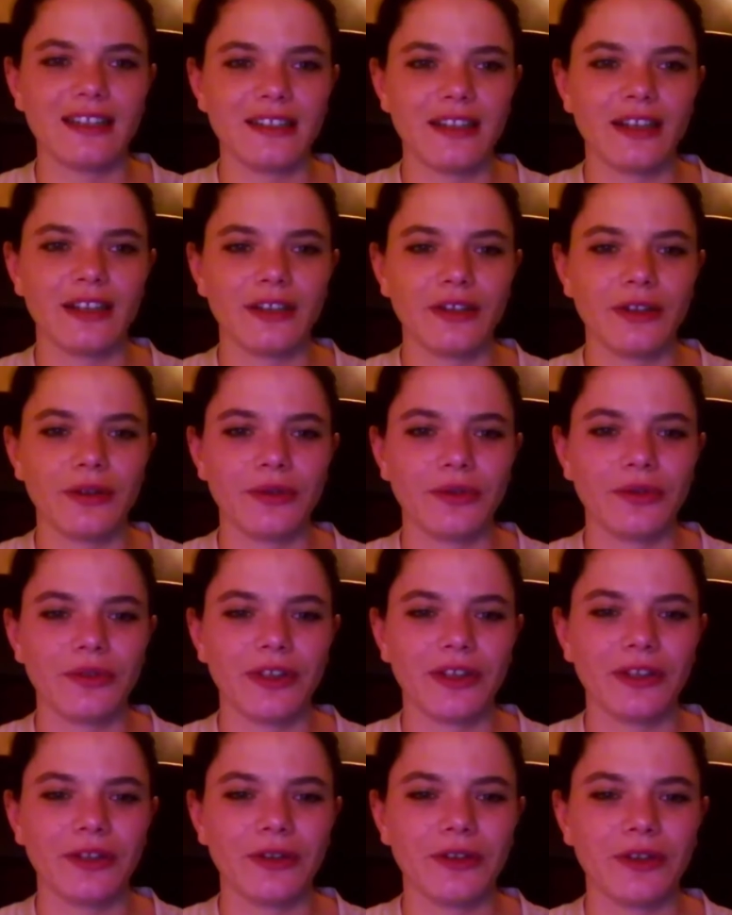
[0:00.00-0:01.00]
that. Thank you.
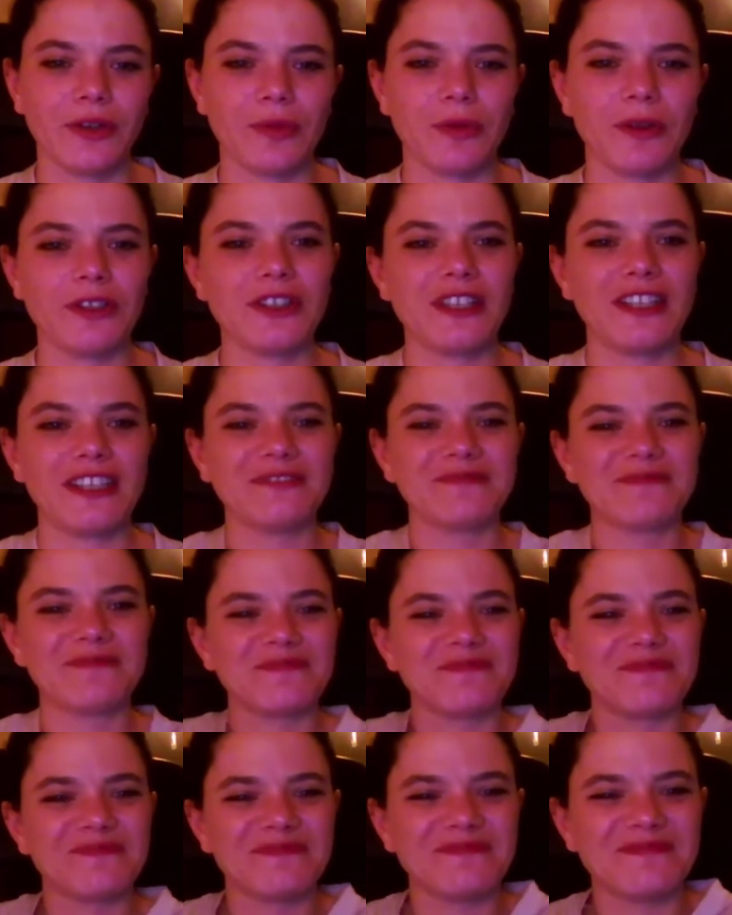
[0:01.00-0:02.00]
Thank you so much, Lynn.